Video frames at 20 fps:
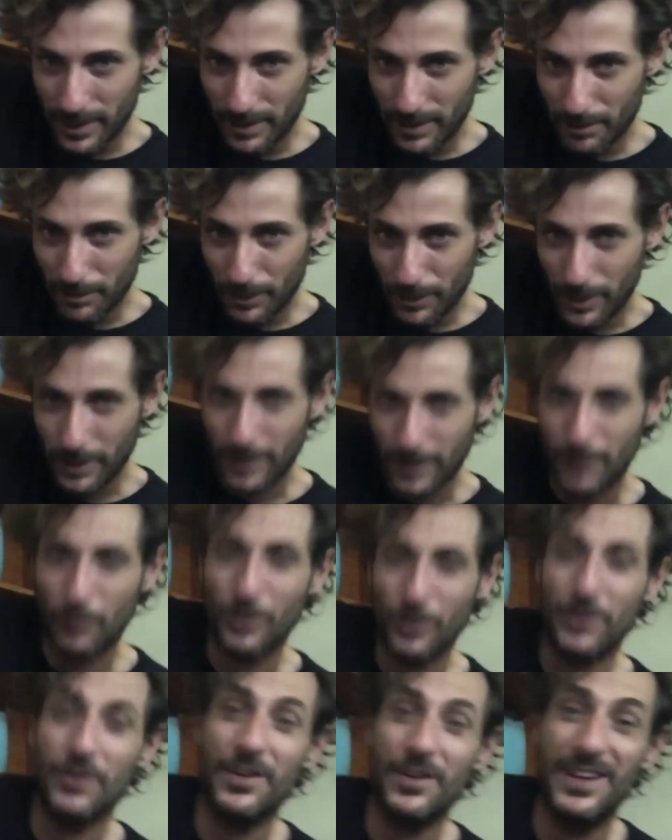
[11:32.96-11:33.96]
Pluck it with
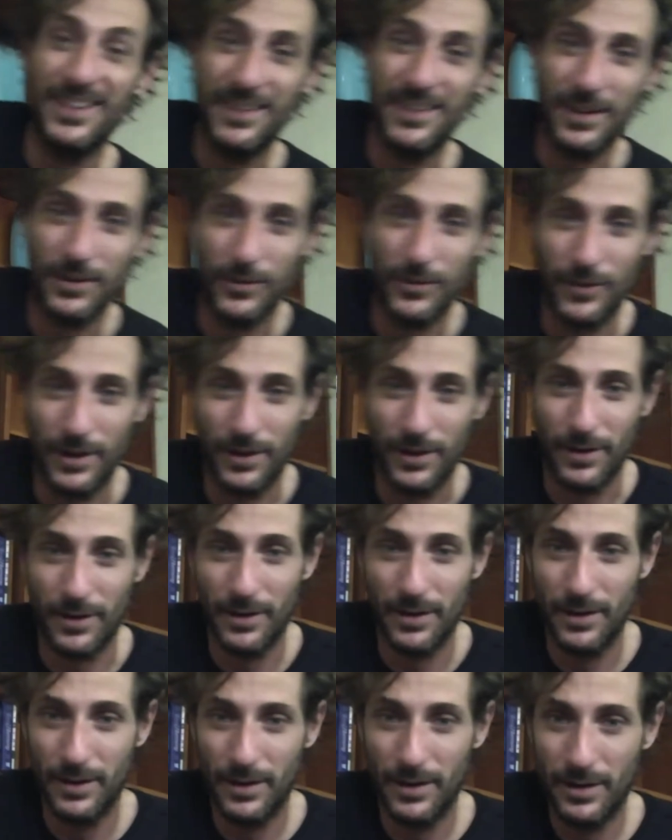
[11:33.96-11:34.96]
your index finger
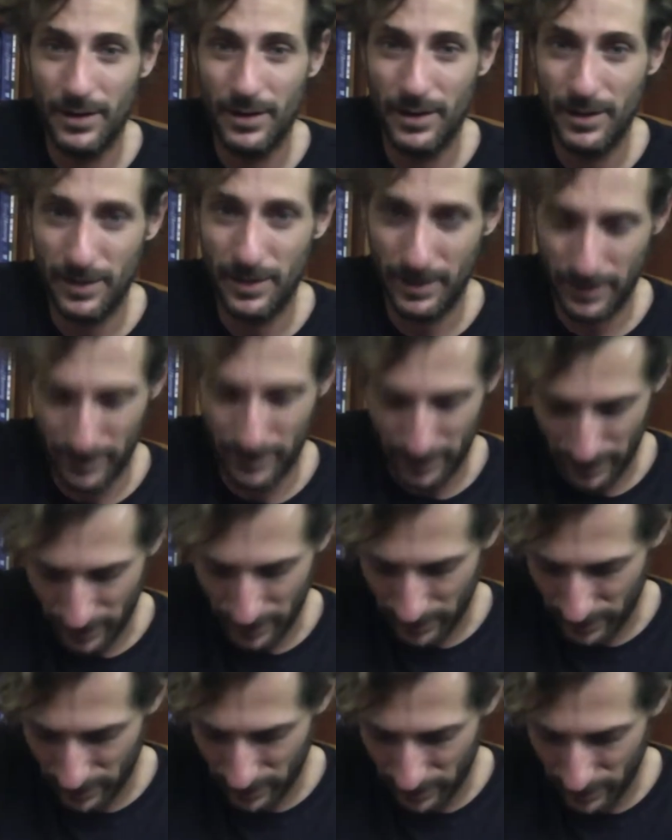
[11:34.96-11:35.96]

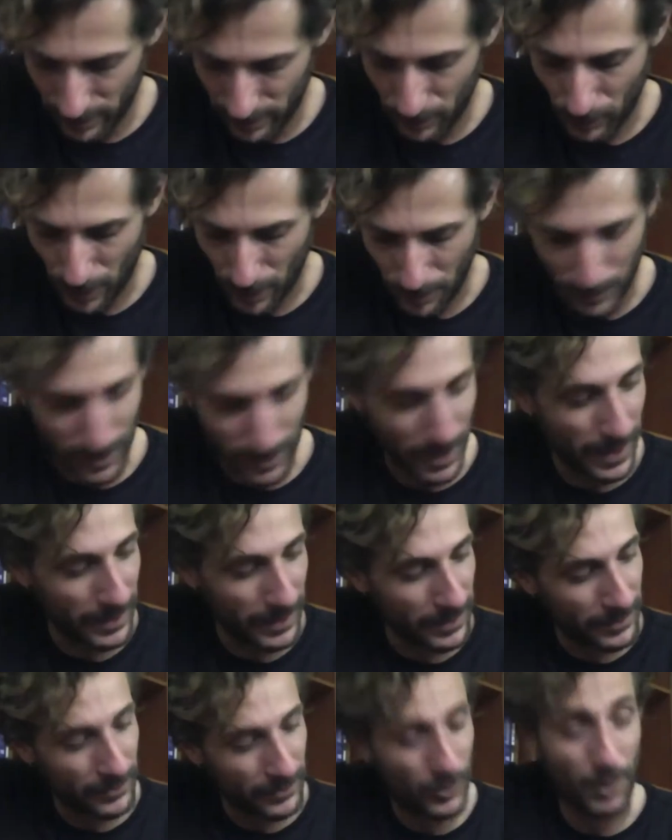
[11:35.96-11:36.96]
right behind
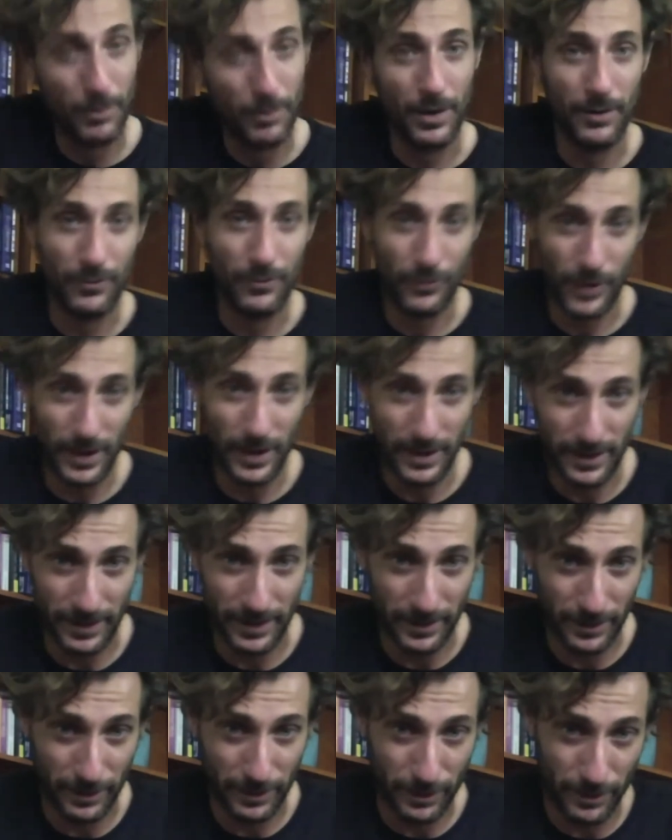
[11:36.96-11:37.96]
it. So I'm going to fret it at the
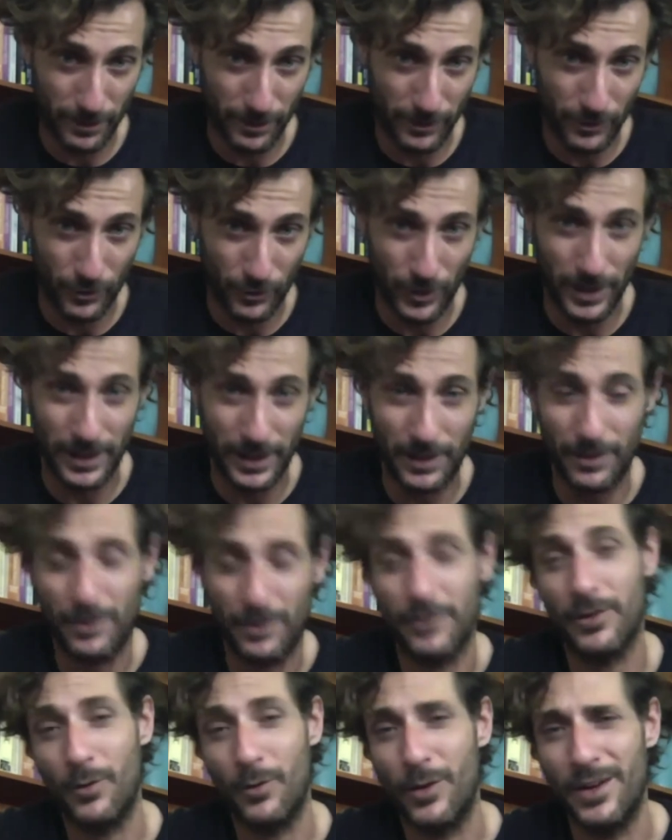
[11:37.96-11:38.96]
3rd string here because
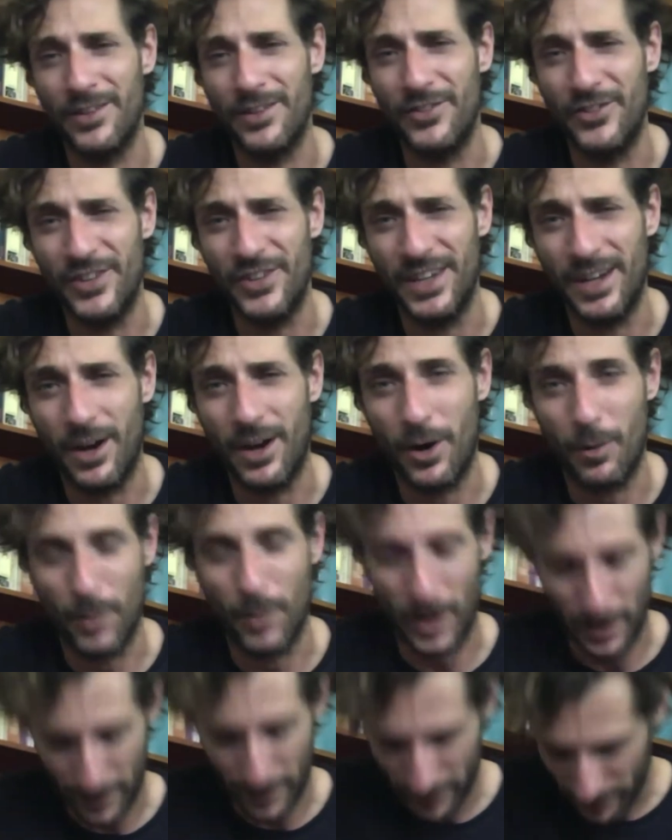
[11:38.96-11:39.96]
I want a G
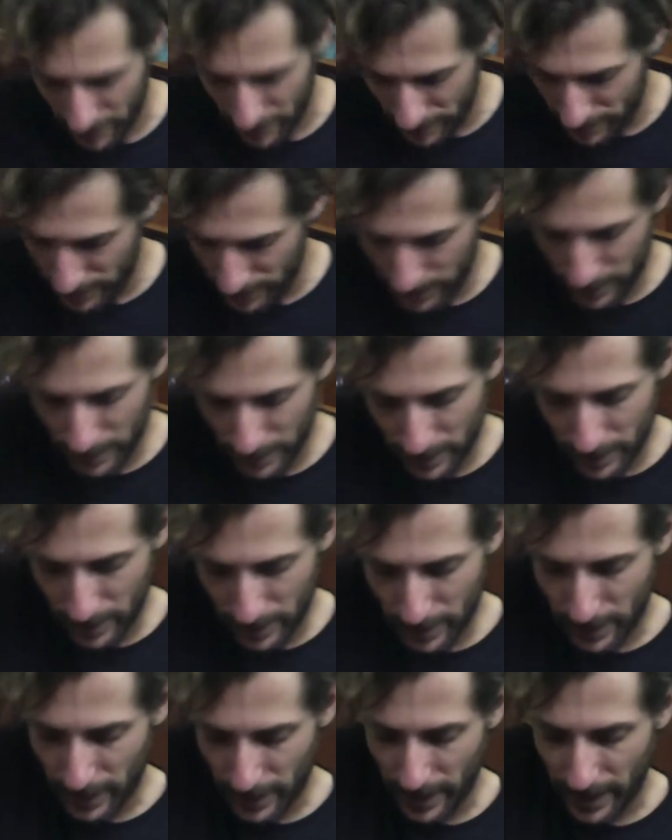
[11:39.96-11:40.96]
harmonic.
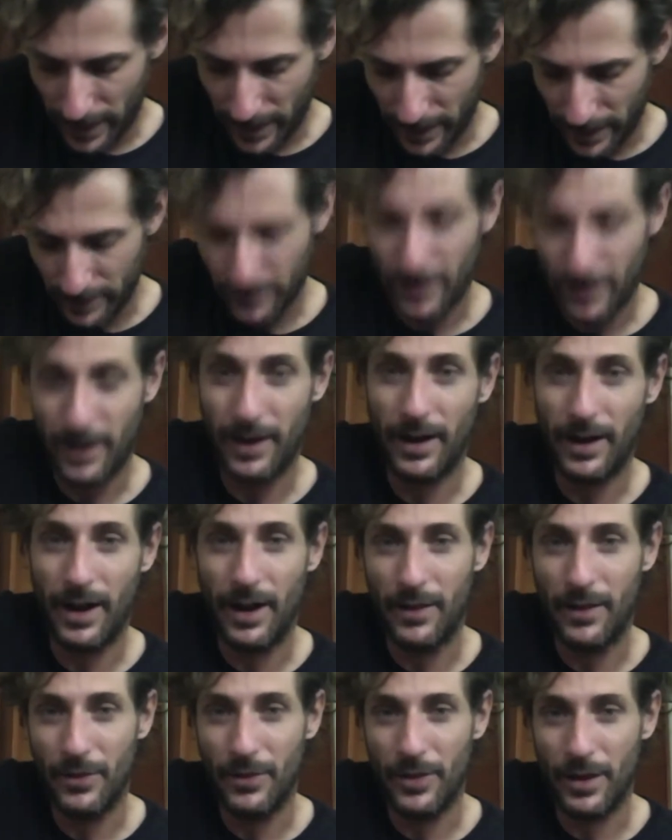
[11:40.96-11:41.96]
And on